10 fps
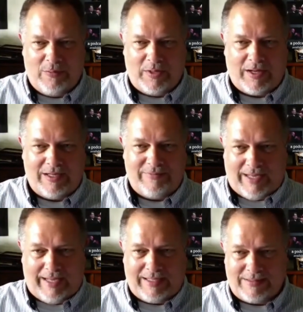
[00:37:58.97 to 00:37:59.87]
What kind of
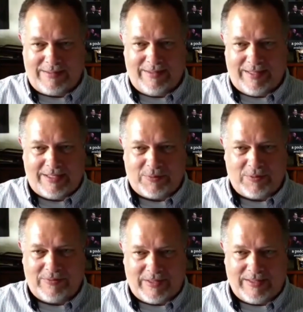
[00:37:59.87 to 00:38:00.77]
angst and that
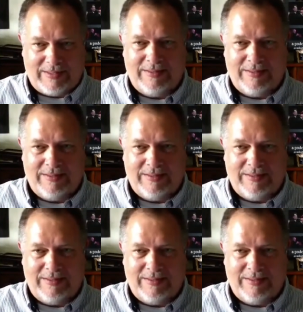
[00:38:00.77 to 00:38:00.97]
sort of thing.